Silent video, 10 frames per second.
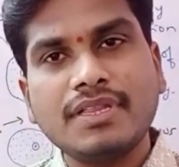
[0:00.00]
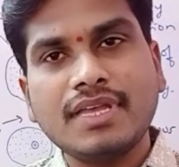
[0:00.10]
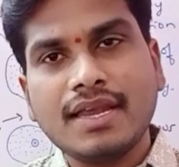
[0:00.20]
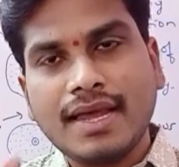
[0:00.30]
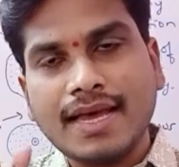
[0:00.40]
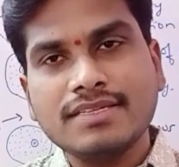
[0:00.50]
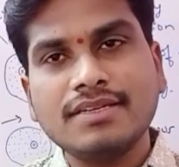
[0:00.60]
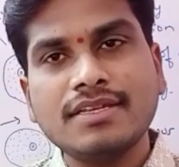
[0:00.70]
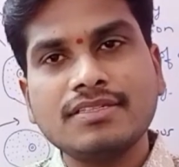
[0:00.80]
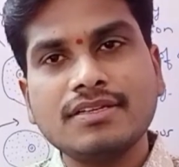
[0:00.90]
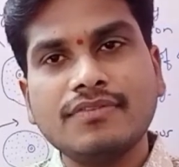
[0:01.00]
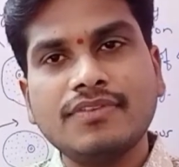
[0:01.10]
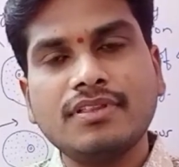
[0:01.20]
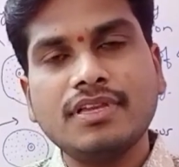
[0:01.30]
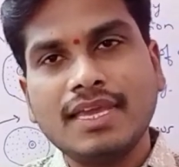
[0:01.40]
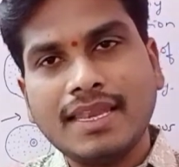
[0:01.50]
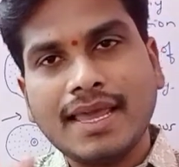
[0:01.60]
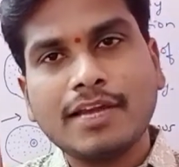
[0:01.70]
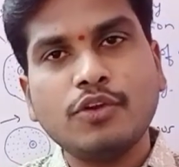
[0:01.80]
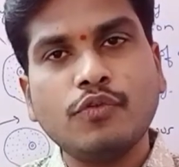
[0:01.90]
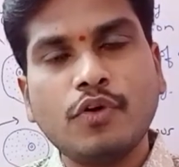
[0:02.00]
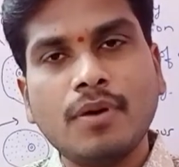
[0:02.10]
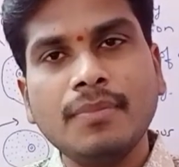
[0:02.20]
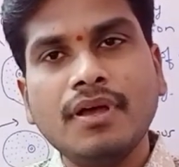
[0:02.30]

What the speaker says: they are as it is in an inactive form.